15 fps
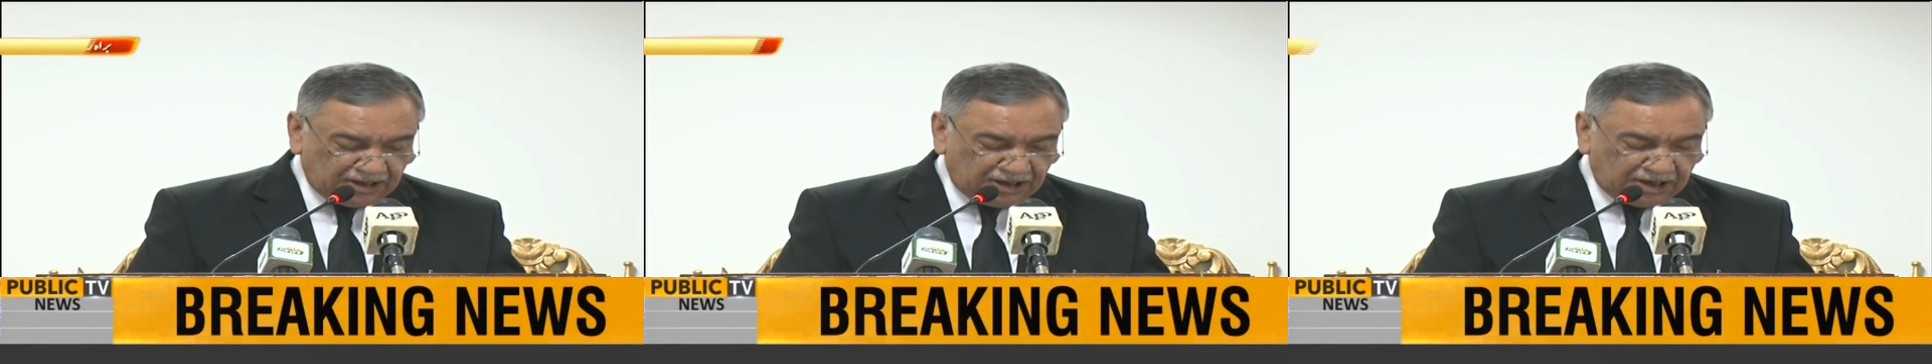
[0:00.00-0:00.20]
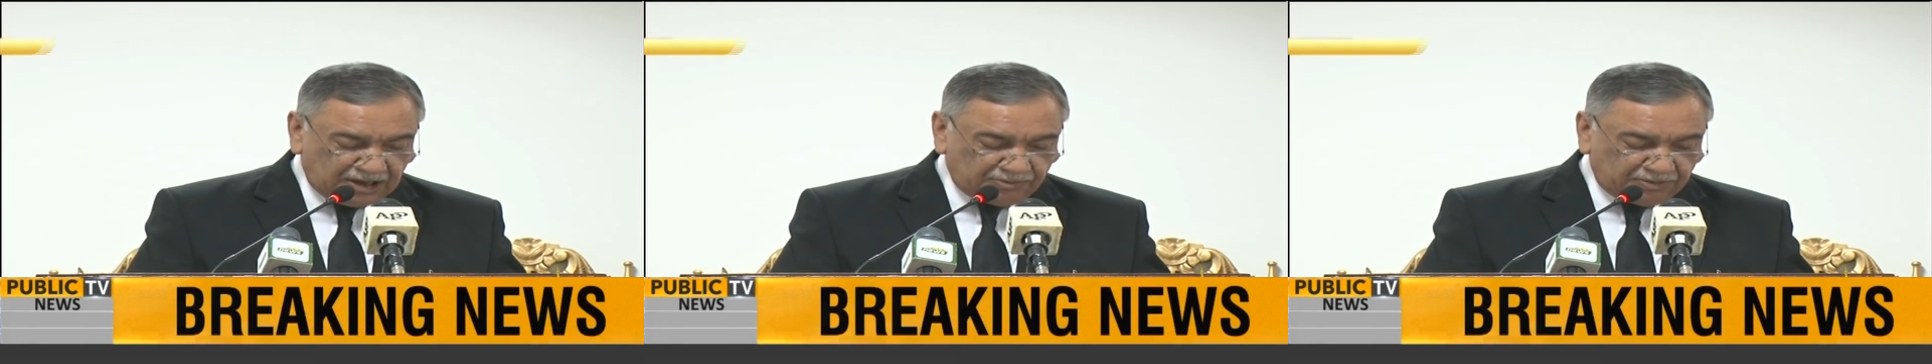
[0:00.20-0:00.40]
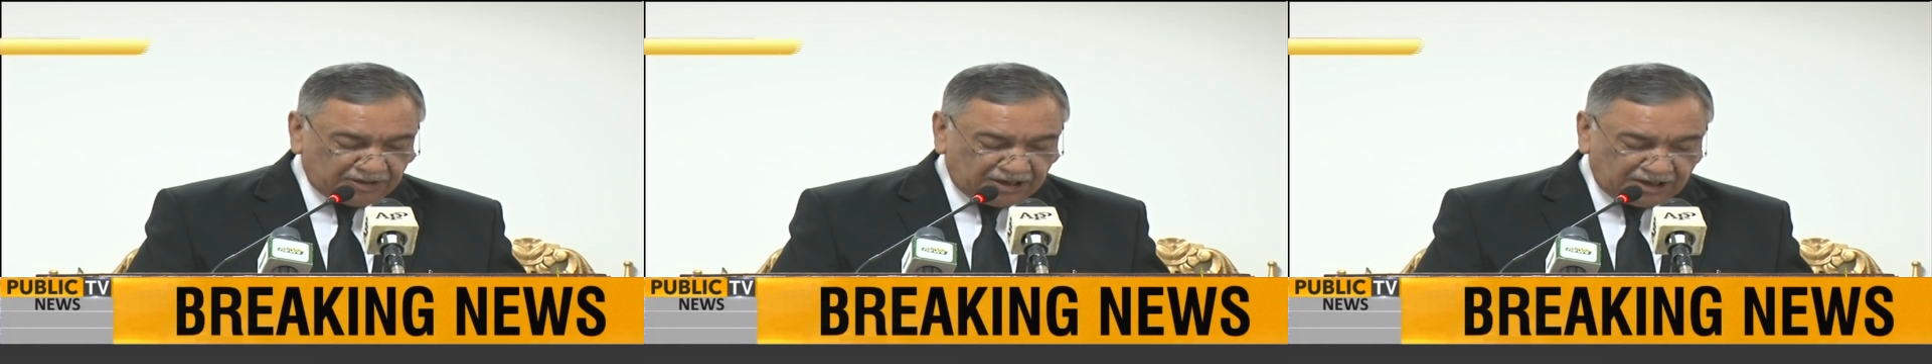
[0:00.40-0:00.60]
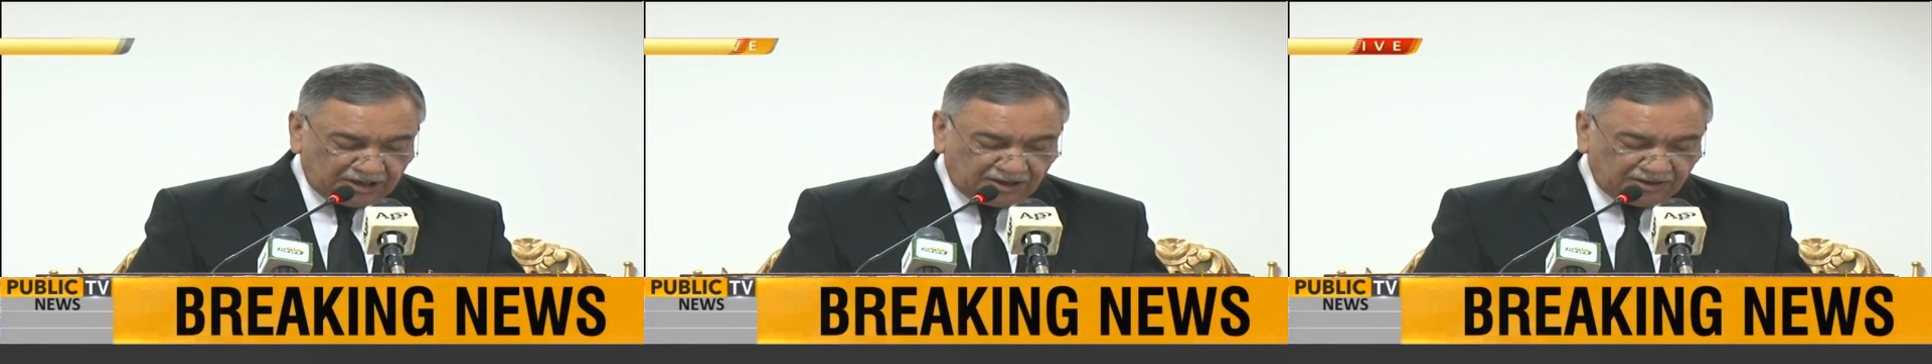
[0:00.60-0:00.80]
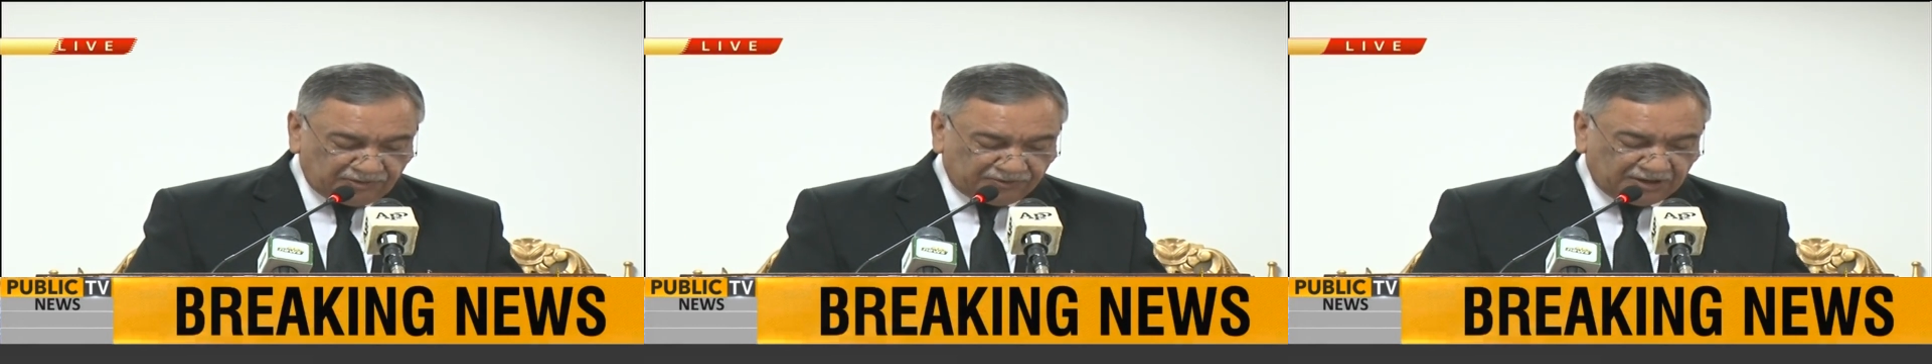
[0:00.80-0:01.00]
and
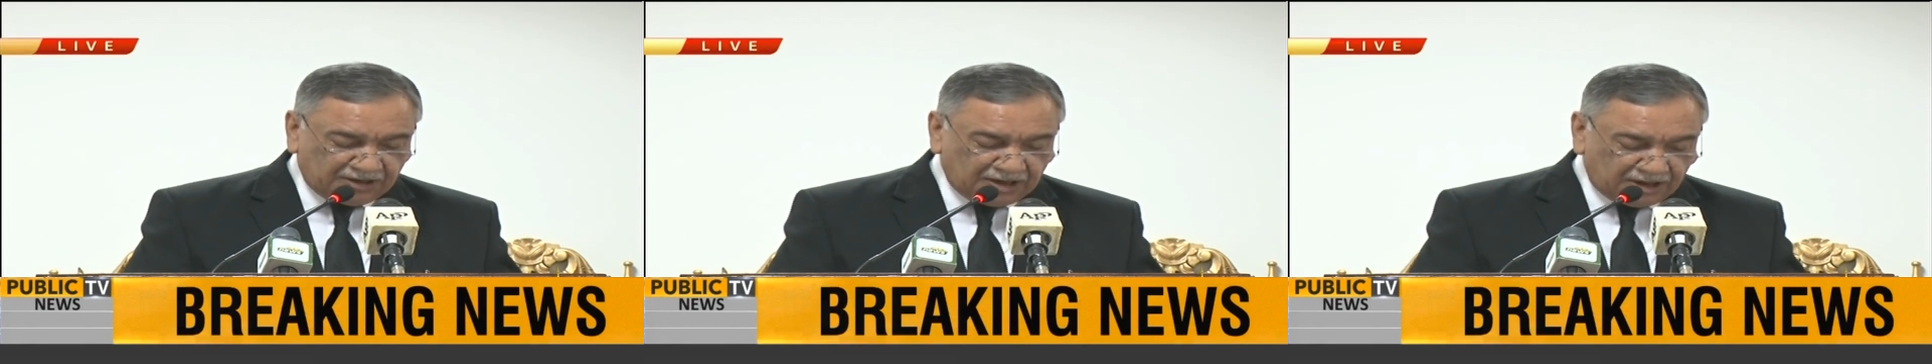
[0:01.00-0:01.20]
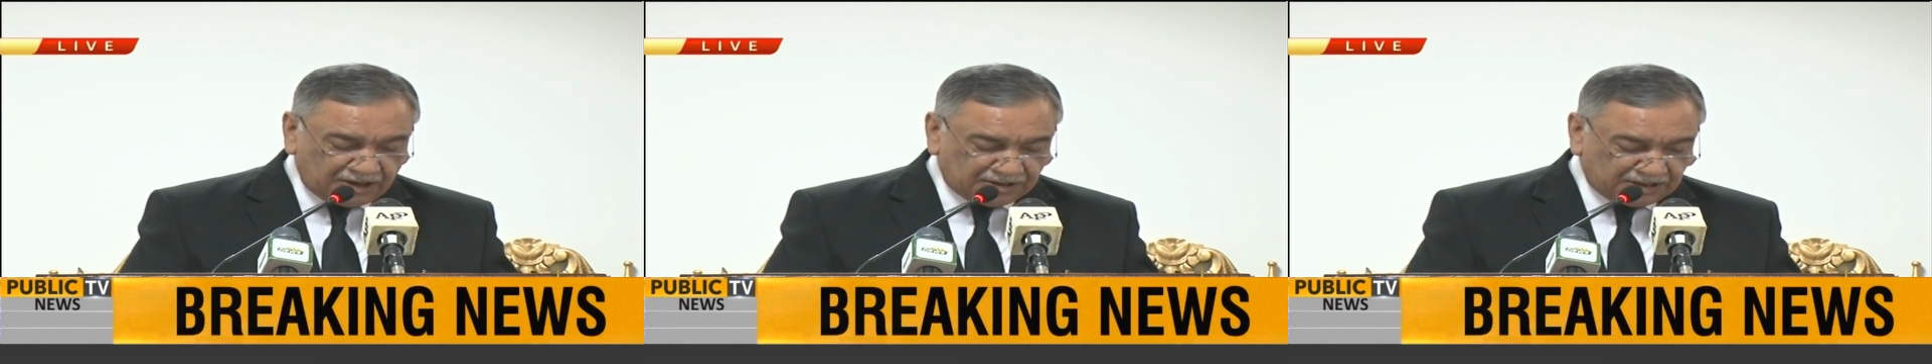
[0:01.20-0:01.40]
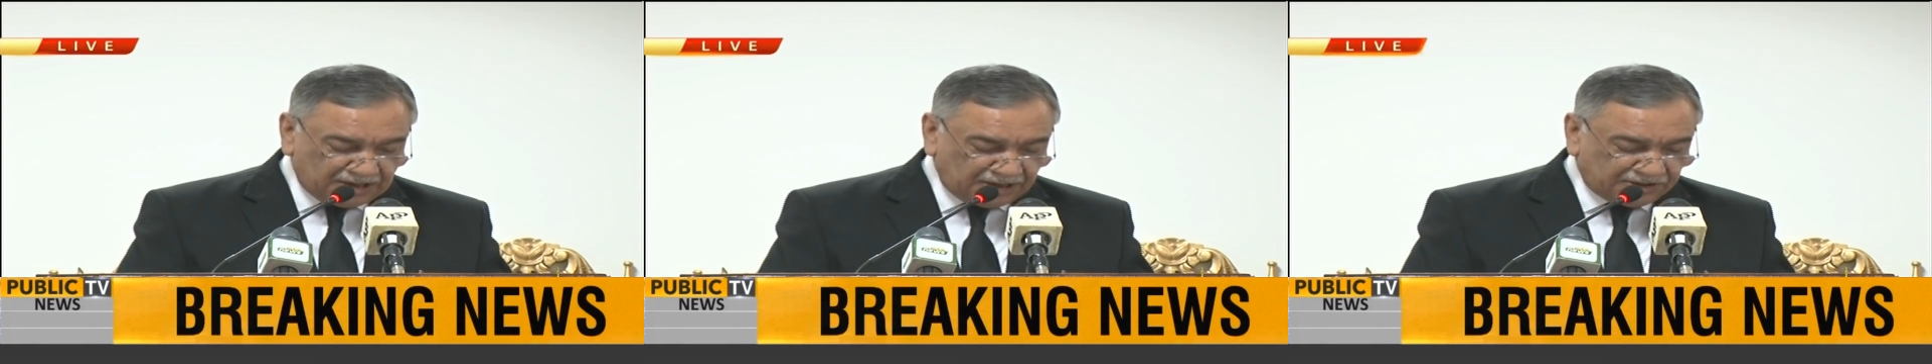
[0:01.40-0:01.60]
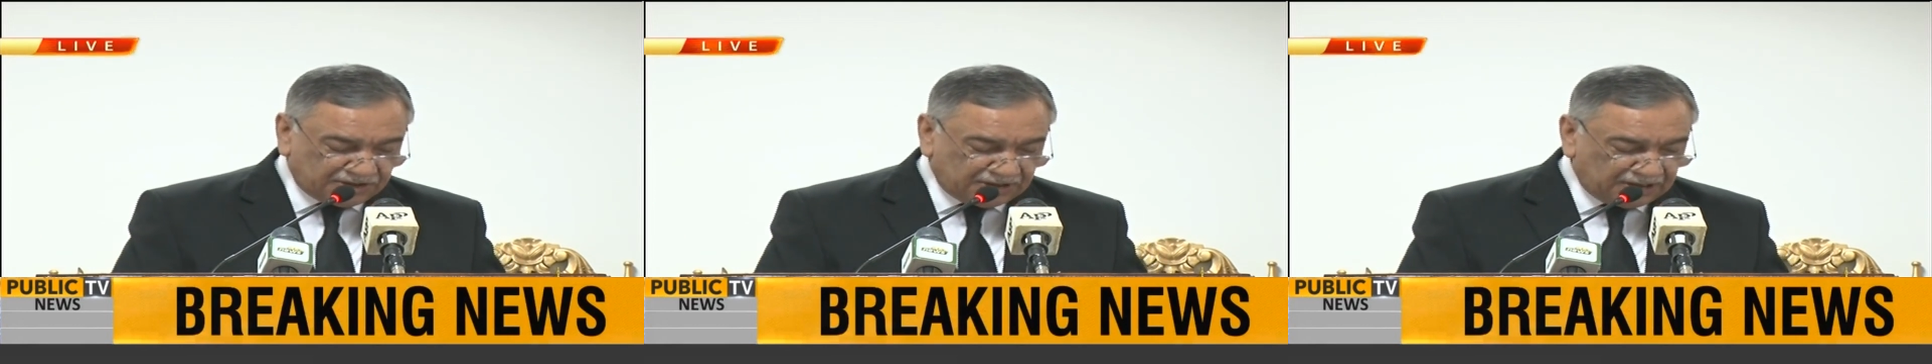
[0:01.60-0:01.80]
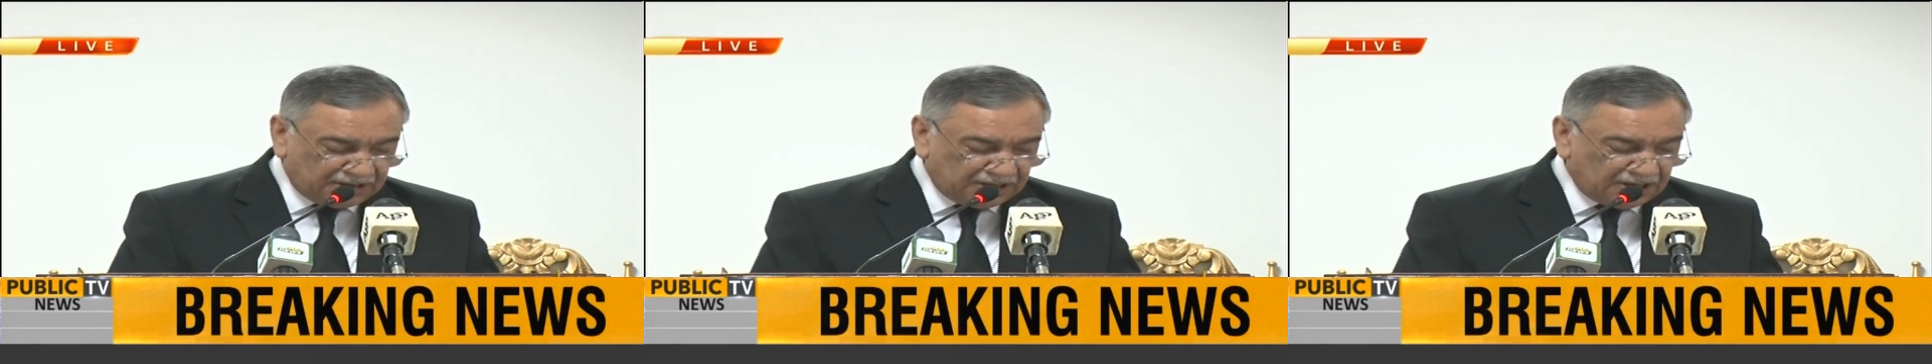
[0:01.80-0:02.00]
beginning of the current
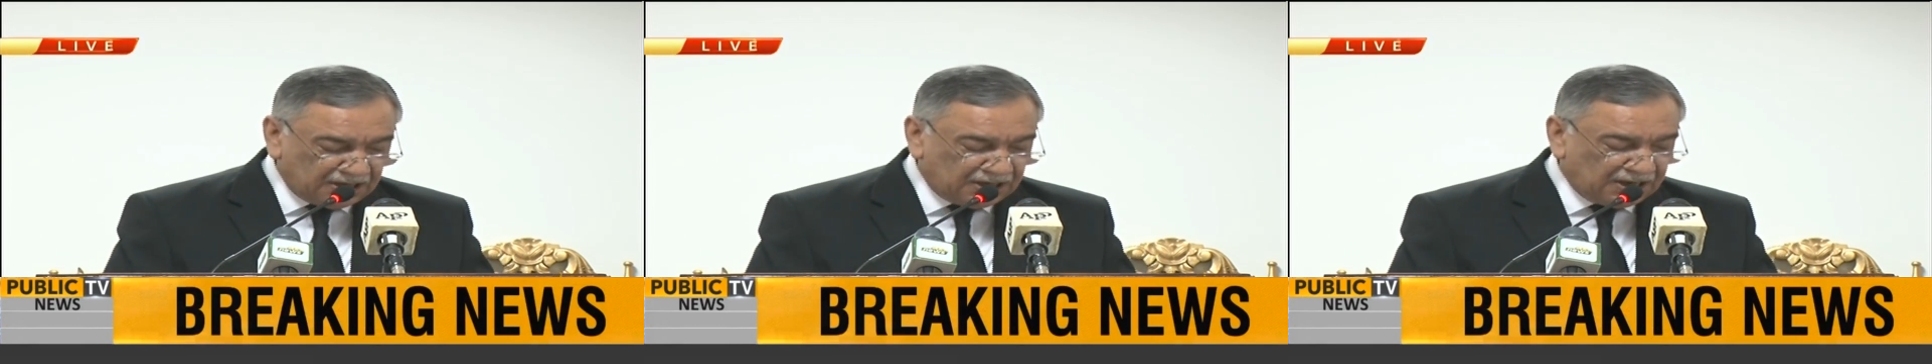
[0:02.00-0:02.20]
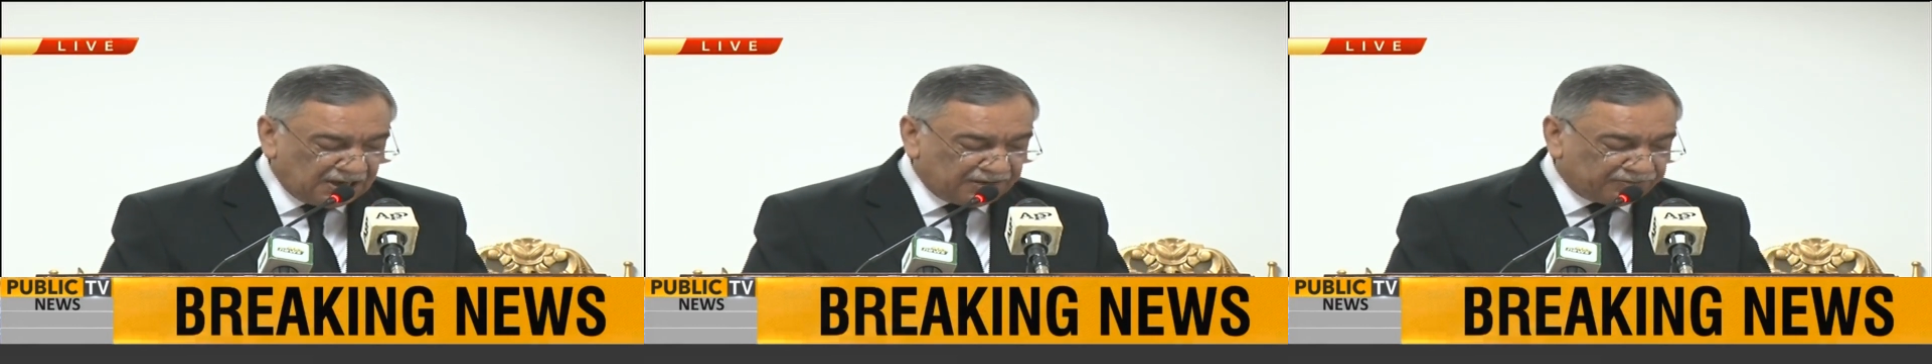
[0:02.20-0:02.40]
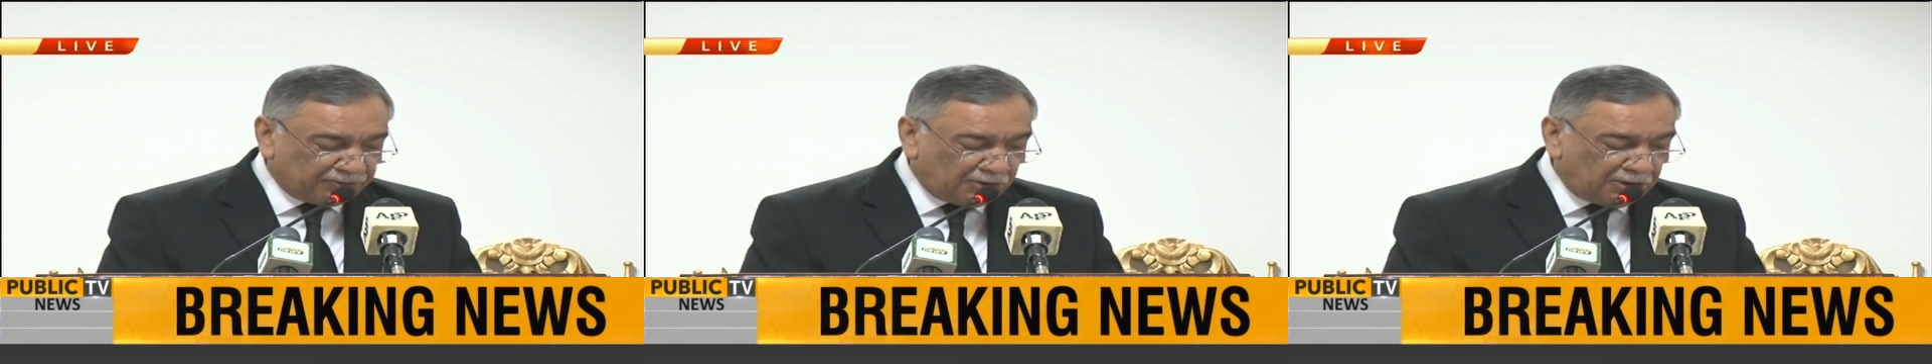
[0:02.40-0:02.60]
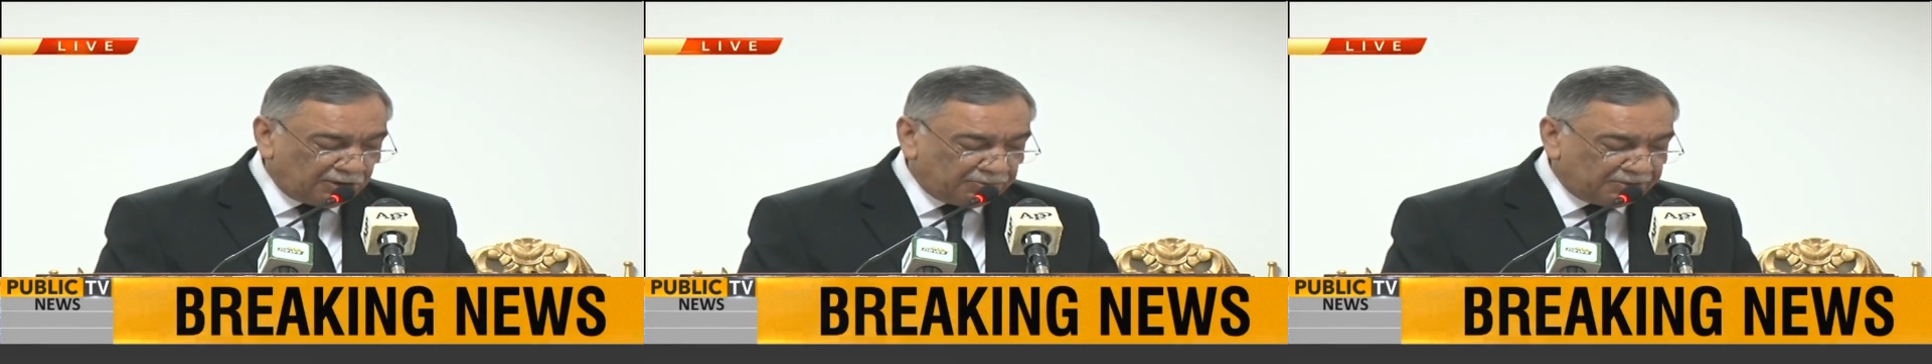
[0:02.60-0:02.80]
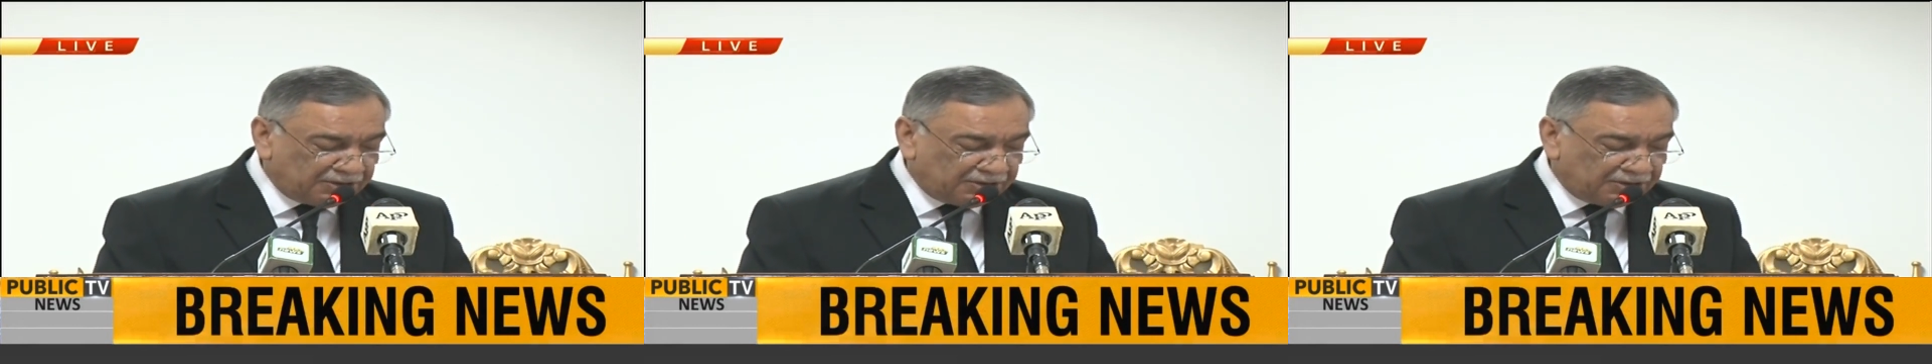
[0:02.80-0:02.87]
century, have all been